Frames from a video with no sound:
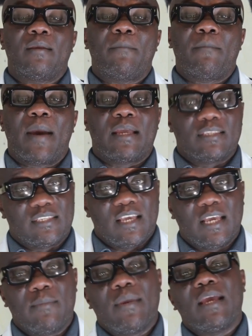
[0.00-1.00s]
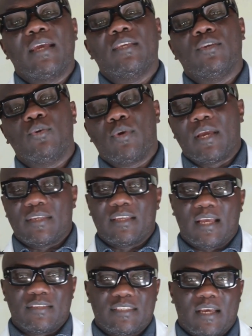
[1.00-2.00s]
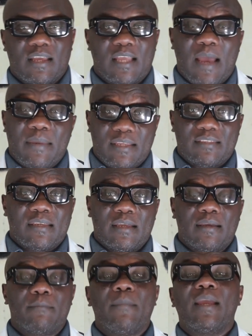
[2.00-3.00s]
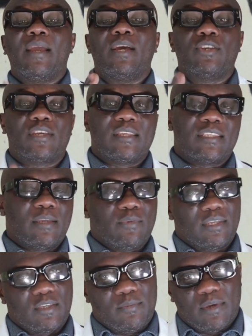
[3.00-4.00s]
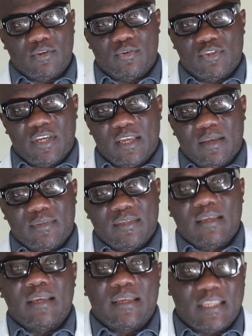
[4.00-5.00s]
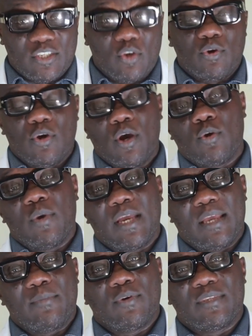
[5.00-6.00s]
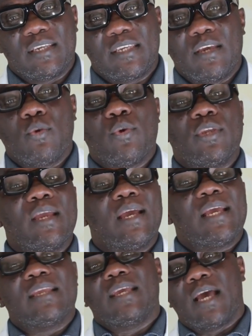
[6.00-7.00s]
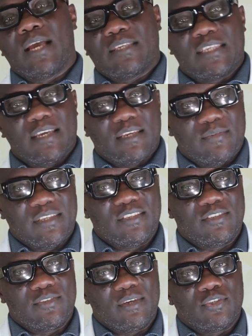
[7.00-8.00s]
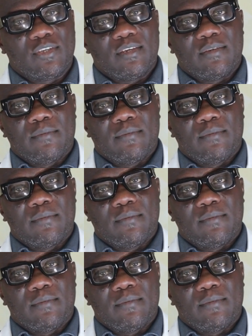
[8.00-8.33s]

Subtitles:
managing diabetes through healthy lifestyle habits, medications, and regular medical checkups can go a long way in preventing or delaying the onset of this dysfunction.